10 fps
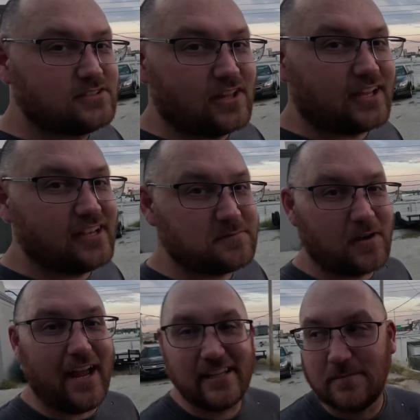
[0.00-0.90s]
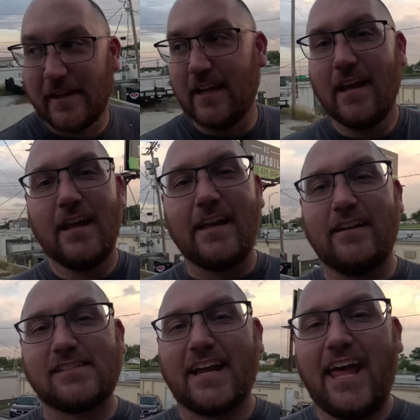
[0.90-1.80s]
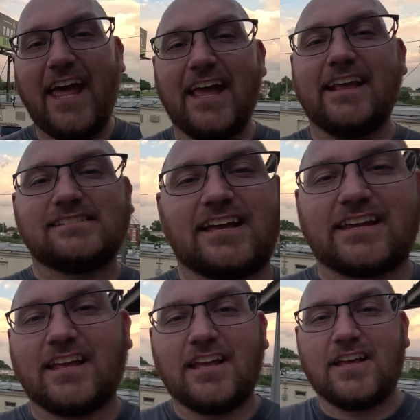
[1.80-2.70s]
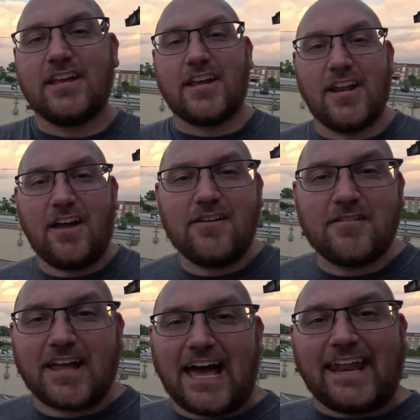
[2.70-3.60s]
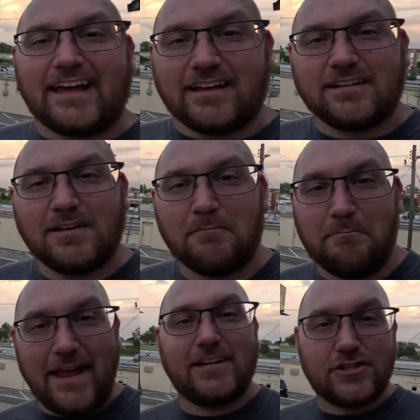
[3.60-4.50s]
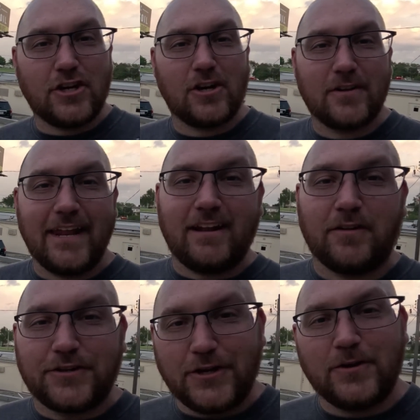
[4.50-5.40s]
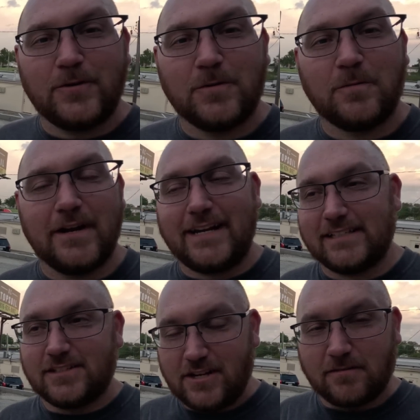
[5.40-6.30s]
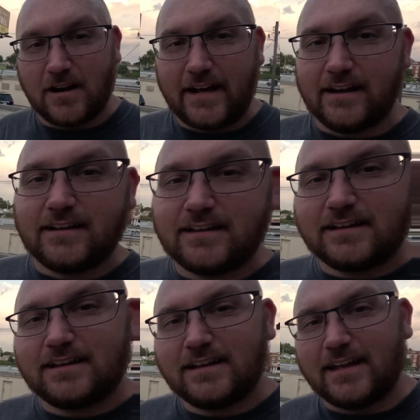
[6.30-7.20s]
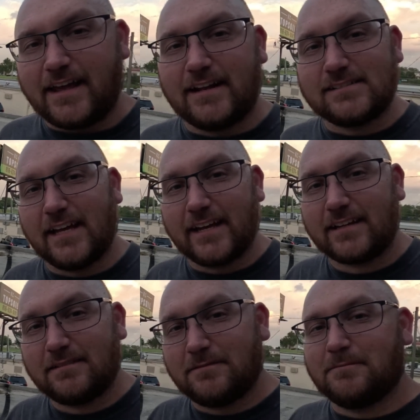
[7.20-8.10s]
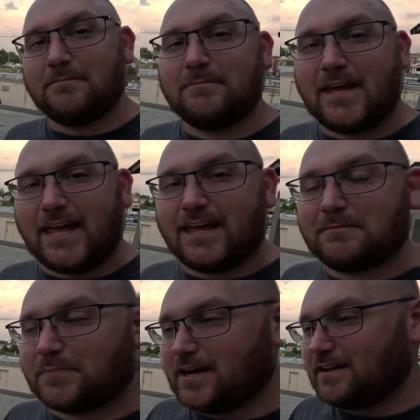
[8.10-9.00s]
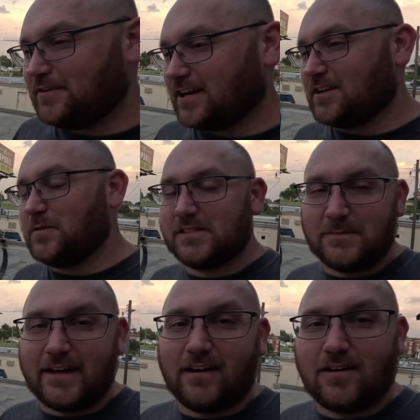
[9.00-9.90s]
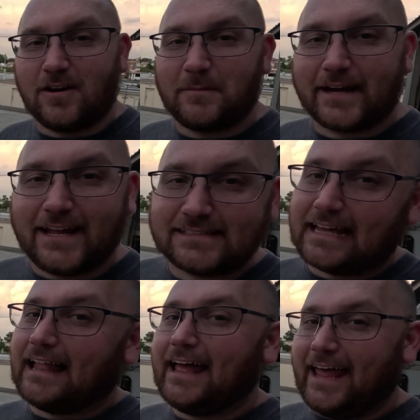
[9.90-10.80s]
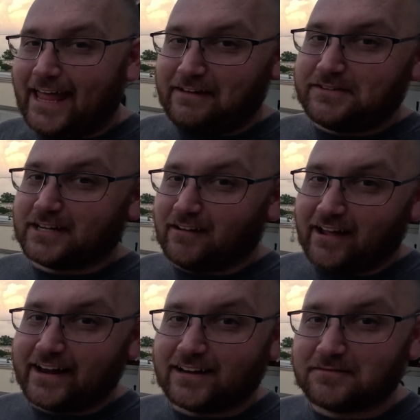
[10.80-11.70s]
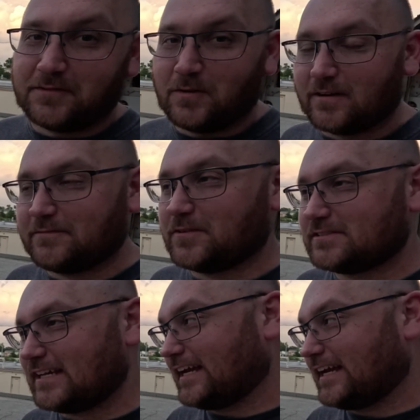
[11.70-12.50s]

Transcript: So the customer asked me, he's like, hey, he's like, you know, you gotta make sure that it'll do what it needs to do, right? And I was like, man, Brad, if you're gonna twist my arm, I guess I'll have to go out here and floor it for a